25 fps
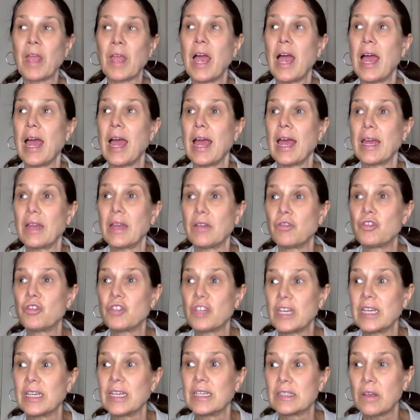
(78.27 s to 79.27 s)
And
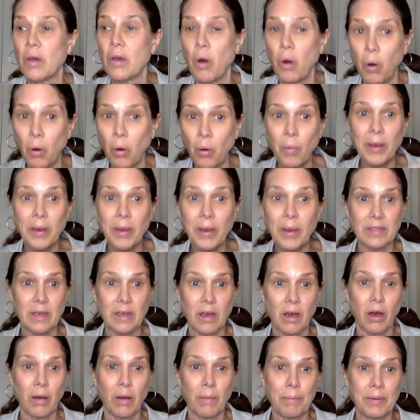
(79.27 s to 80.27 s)
she is always
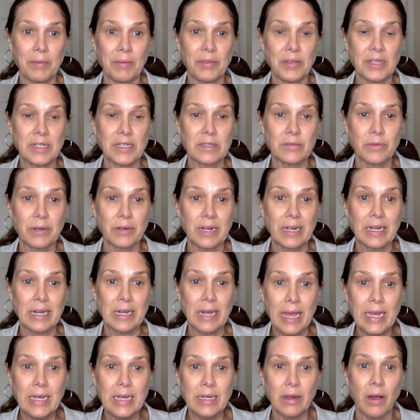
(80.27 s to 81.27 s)
up at these really
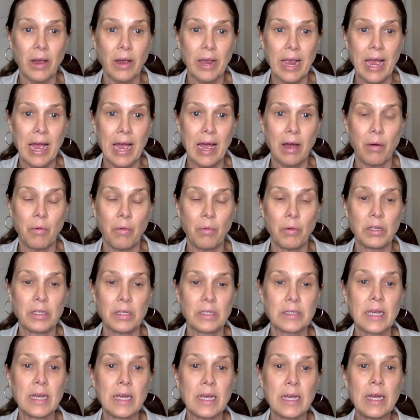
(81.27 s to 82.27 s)
late night
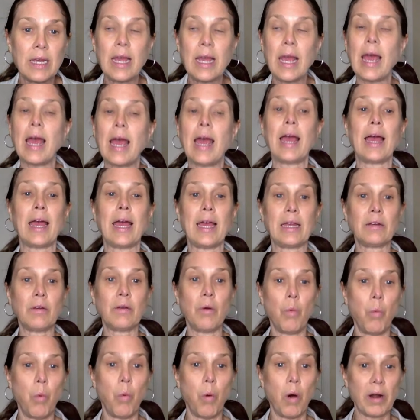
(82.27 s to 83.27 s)
hours and
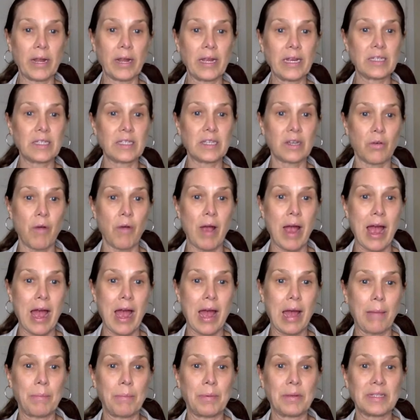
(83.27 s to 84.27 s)
wanting to
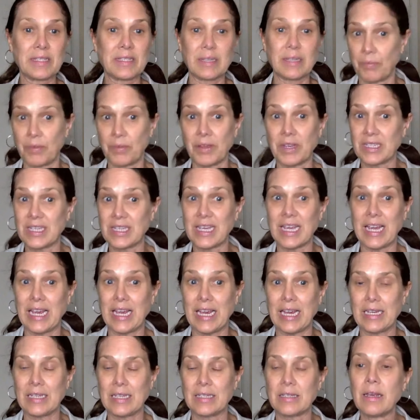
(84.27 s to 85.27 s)
grab something to
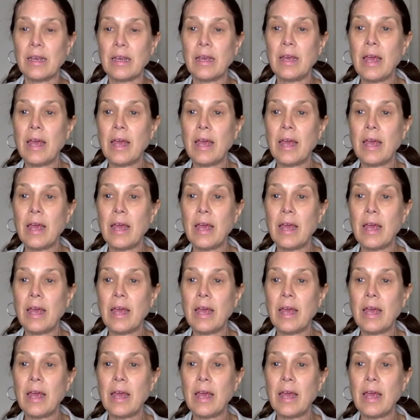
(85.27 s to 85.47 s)
eat.